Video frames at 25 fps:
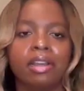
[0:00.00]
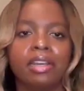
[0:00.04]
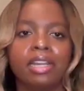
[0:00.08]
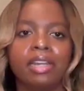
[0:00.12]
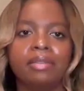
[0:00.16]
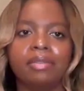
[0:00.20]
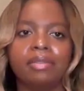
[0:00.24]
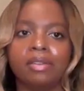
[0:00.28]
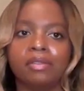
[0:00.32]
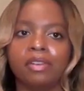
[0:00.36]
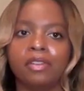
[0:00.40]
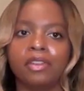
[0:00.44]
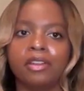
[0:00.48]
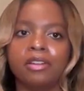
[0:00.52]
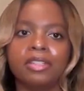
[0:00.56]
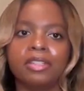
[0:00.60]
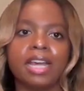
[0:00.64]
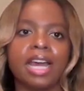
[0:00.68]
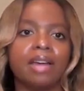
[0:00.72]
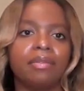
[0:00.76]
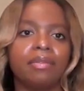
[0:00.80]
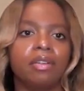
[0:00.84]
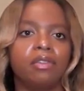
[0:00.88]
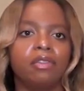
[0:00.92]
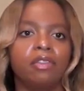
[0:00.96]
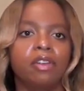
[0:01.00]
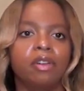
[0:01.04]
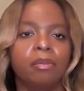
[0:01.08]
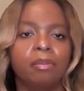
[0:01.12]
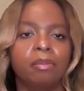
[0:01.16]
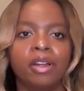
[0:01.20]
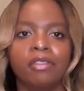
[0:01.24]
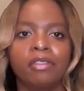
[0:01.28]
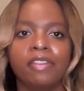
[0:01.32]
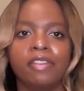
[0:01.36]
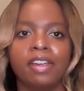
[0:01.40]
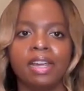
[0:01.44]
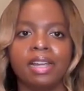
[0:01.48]
And even for those avid
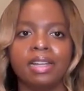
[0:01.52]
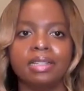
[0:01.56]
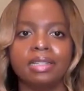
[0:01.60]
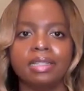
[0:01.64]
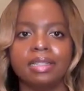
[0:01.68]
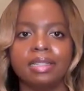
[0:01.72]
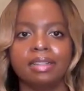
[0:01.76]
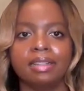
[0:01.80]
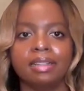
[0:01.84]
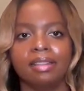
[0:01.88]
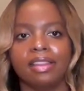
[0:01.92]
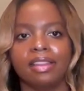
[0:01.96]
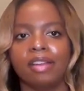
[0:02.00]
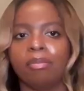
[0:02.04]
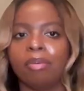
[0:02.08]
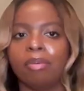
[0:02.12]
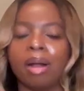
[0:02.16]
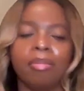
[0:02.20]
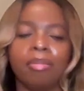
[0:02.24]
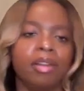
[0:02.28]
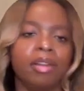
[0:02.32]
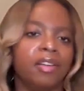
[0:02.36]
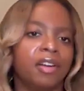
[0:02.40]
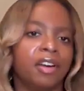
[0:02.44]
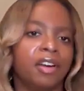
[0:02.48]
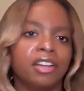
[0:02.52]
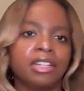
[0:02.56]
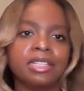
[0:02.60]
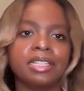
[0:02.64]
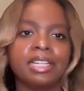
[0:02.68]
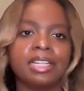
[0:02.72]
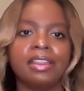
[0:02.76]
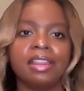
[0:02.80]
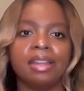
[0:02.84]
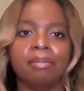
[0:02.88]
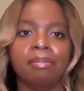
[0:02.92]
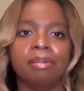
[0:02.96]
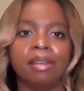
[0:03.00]
football fans, they've probably already
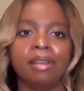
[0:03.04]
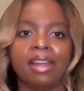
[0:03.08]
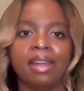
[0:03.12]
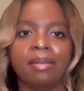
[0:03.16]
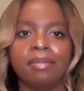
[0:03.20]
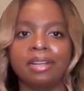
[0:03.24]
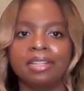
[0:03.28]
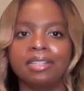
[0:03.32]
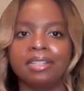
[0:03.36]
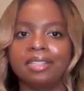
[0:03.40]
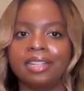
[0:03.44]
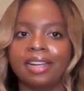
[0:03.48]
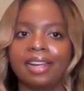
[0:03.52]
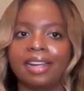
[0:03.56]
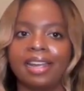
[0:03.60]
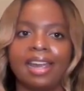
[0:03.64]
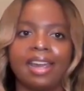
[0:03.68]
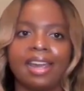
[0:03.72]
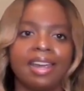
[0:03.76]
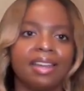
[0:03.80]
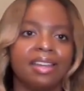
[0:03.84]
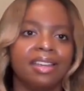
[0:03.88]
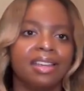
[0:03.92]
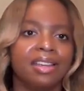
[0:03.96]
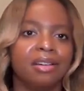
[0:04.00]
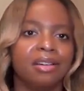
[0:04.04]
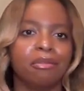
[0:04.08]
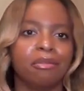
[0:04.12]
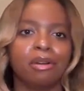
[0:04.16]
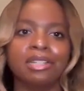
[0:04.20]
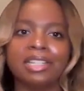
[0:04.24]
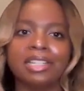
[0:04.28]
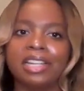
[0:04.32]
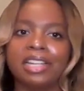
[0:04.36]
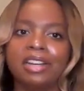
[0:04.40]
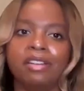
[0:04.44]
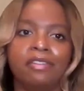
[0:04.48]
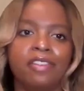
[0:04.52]
seen the play, but it's like, hey, what
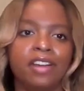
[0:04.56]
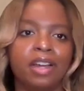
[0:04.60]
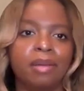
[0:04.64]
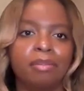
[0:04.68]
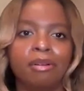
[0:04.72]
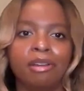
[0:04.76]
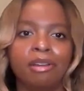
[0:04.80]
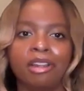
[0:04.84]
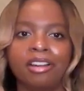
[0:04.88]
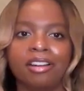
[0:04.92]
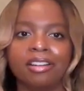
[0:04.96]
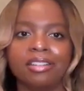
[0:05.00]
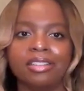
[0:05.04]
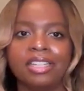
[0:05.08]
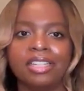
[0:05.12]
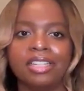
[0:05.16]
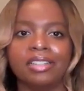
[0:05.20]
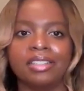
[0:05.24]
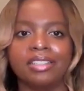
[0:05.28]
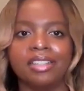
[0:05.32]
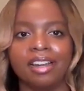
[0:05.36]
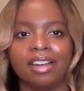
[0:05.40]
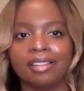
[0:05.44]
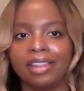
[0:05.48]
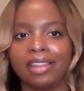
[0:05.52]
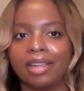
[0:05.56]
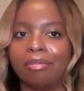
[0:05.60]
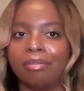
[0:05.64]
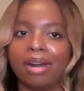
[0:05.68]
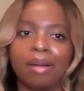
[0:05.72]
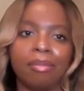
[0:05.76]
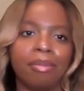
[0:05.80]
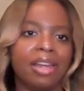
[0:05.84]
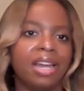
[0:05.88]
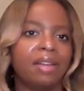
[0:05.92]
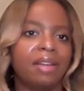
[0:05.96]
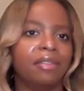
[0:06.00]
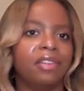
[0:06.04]
is the NFL putting on TikTok? They
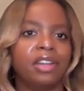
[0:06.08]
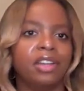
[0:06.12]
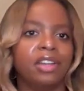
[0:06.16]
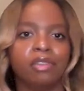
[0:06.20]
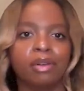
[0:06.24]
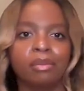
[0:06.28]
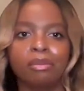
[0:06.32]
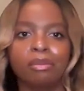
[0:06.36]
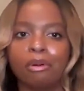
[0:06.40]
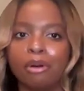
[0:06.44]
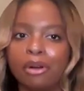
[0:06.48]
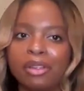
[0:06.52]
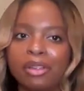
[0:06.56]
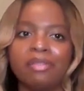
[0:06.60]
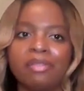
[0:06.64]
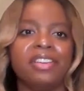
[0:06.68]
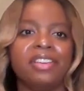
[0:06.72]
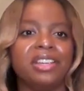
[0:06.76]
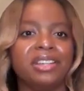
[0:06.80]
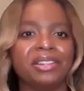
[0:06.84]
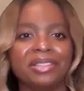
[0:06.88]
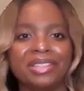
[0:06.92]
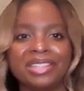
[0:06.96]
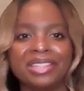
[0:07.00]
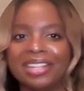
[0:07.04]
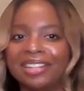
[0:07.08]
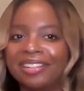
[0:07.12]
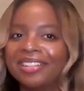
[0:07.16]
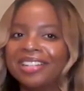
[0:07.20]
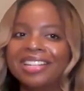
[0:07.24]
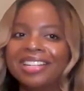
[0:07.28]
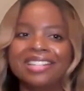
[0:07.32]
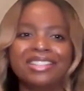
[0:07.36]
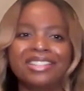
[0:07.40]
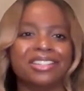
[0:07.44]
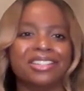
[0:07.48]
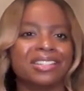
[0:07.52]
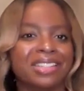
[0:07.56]
probably have a different point of view. So
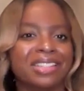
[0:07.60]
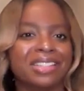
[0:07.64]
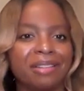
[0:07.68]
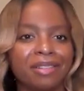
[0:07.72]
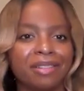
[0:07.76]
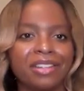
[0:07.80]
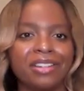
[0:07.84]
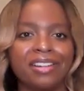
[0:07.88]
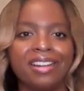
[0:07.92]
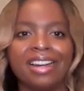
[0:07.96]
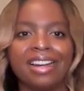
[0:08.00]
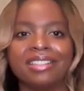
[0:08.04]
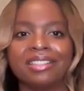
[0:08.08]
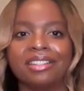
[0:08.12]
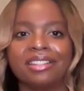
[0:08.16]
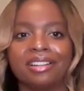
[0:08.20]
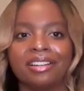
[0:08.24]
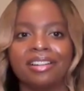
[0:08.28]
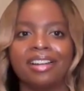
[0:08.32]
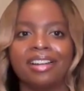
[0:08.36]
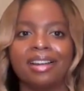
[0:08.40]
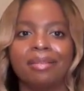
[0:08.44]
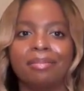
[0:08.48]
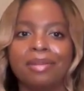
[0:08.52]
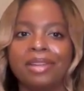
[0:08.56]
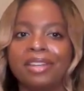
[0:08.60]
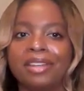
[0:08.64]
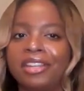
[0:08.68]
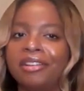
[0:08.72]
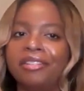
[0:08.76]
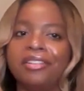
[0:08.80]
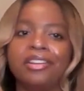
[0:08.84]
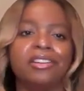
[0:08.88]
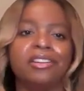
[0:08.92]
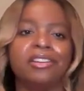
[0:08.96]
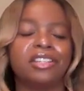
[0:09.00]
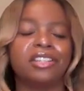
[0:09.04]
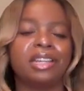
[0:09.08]
just seeing what you guys cook up, and you
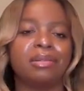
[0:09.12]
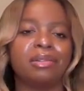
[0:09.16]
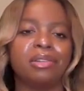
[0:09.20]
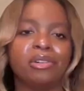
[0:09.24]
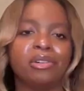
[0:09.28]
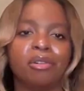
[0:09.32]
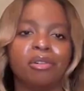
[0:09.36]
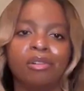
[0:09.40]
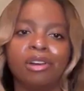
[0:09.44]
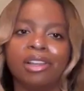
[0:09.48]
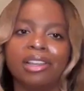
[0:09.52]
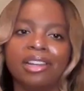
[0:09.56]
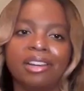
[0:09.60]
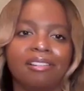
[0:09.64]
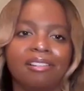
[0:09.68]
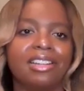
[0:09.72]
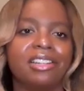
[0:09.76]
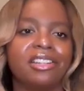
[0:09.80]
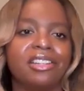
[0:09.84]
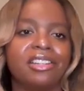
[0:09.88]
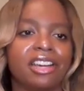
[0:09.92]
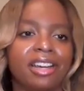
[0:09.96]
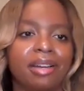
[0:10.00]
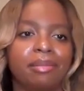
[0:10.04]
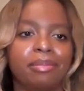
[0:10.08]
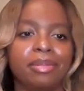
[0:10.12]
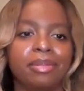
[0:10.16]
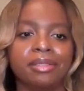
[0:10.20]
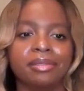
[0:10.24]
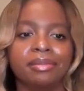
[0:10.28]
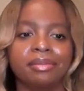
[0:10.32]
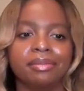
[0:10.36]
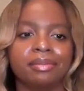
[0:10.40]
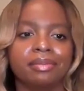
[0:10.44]
and your team do a really great job.